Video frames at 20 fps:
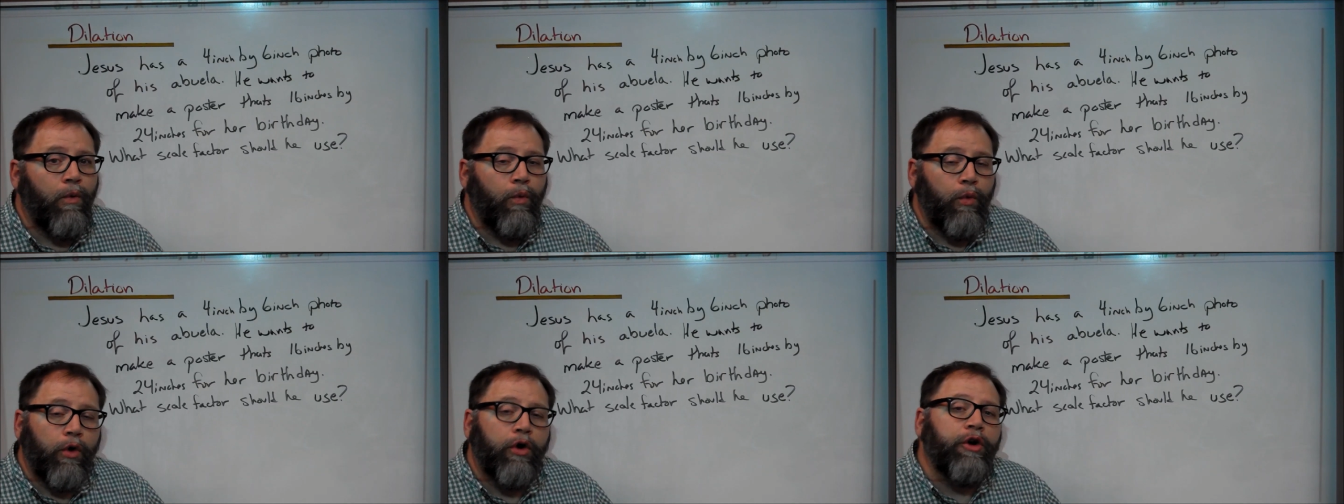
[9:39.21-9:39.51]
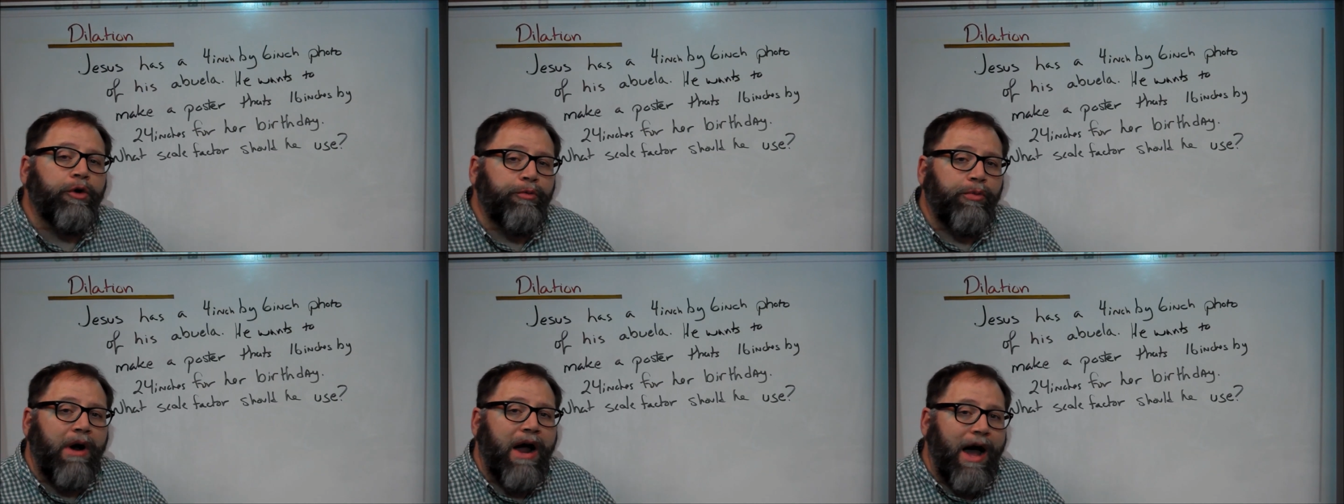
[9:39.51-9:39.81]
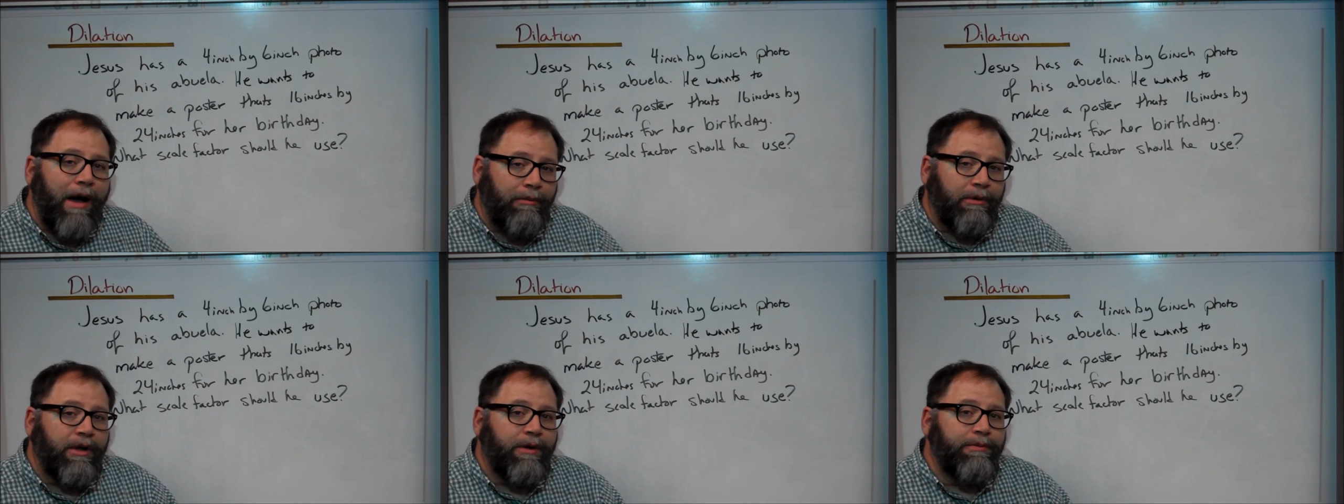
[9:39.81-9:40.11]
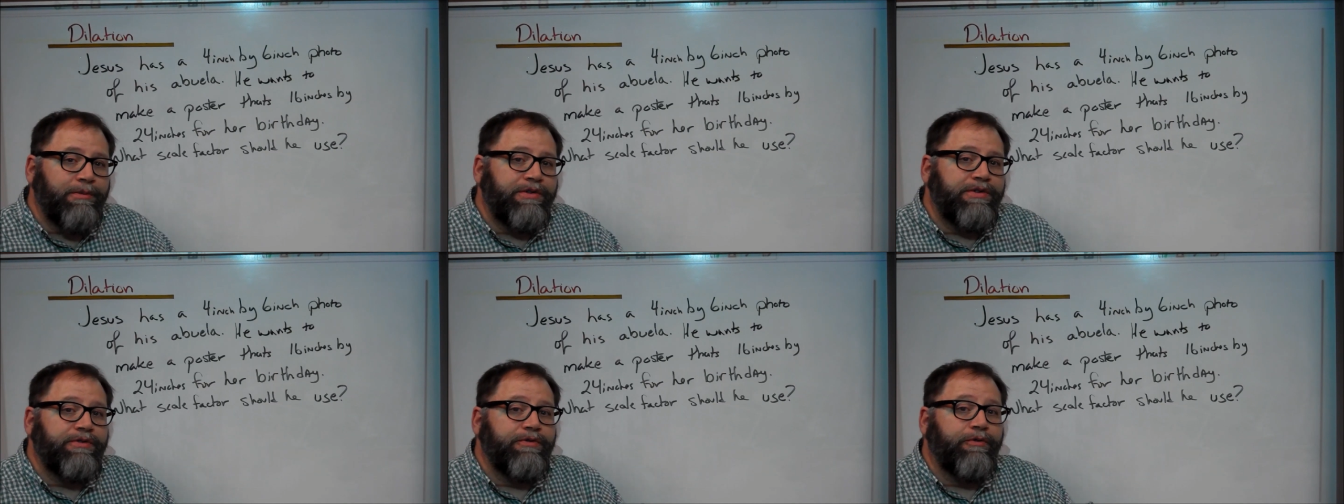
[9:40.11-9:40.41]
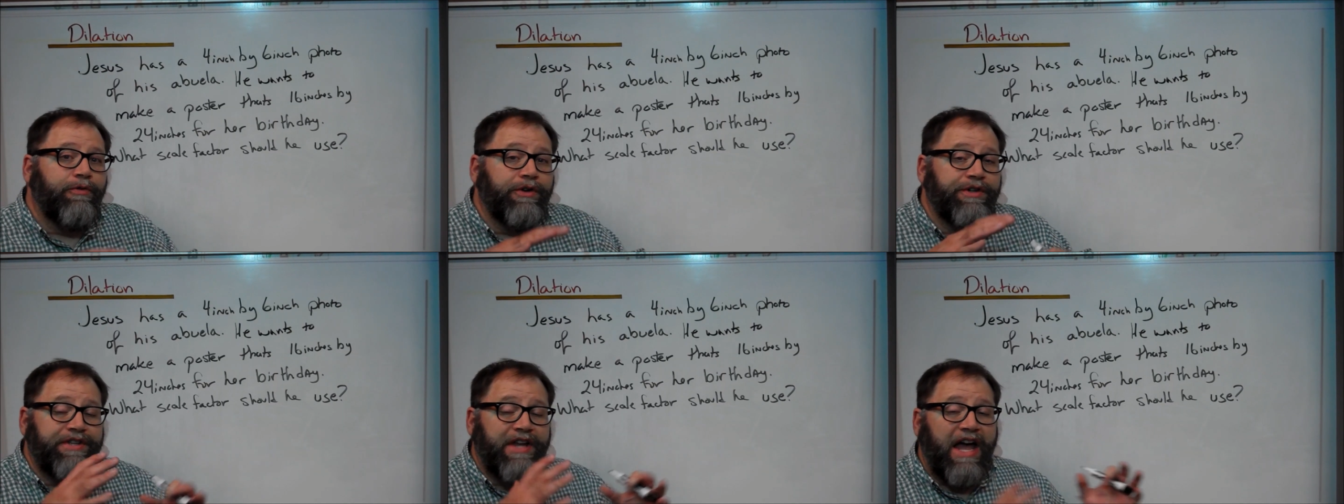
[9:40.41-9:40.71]
Word problems
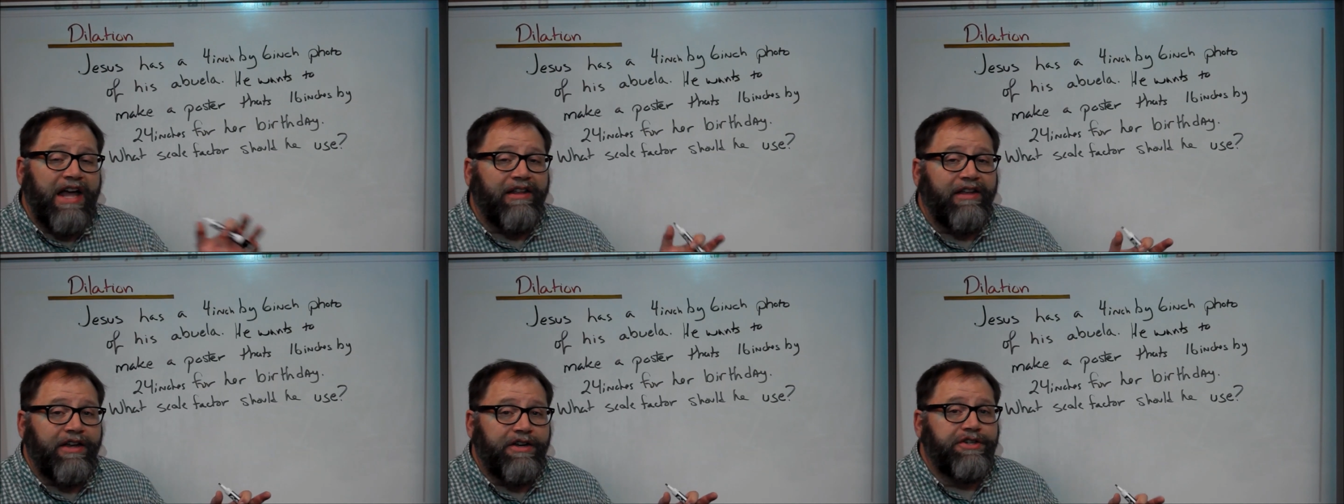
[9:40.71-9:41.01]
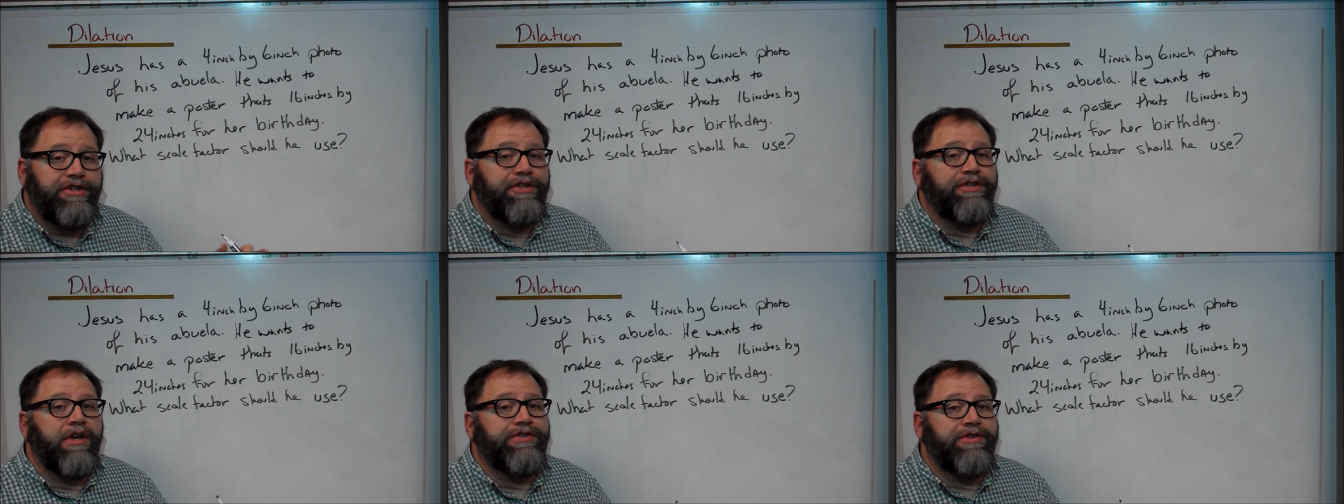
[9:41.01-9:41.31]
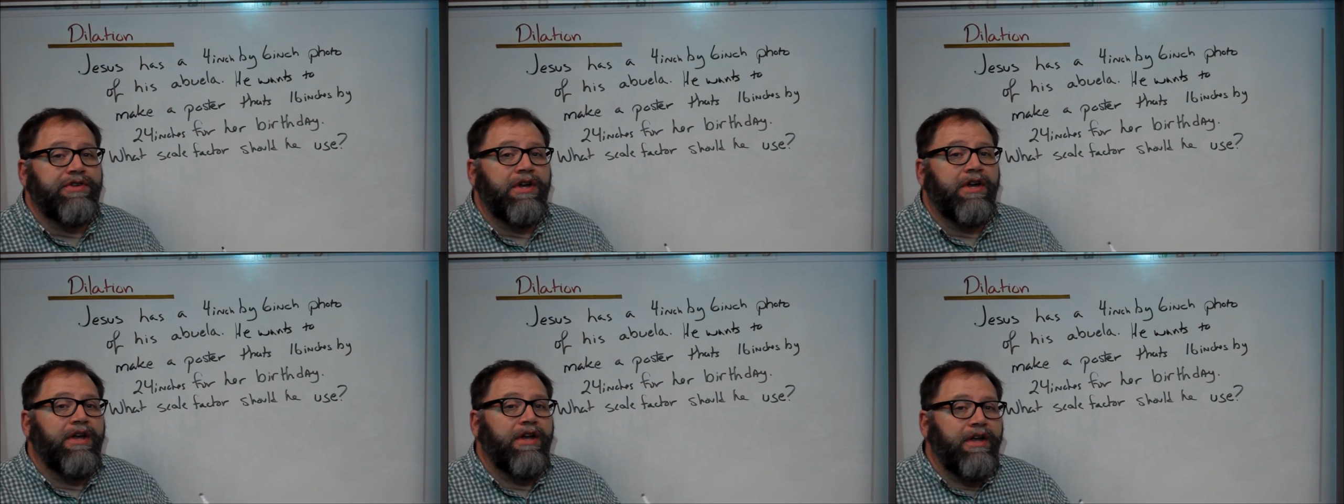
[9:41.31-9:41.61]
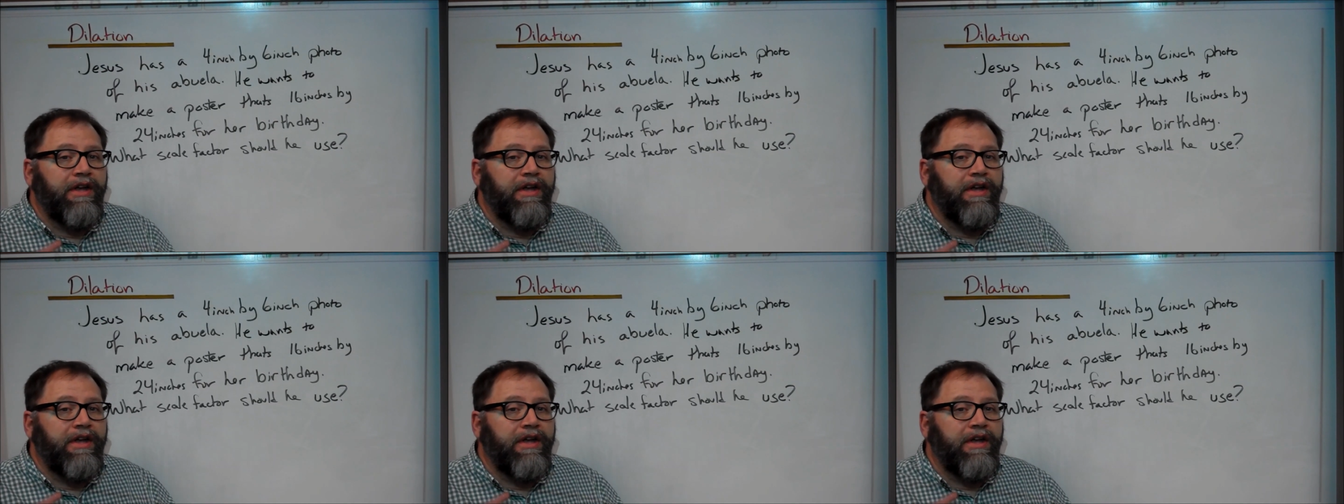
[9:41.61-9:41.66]
for dilations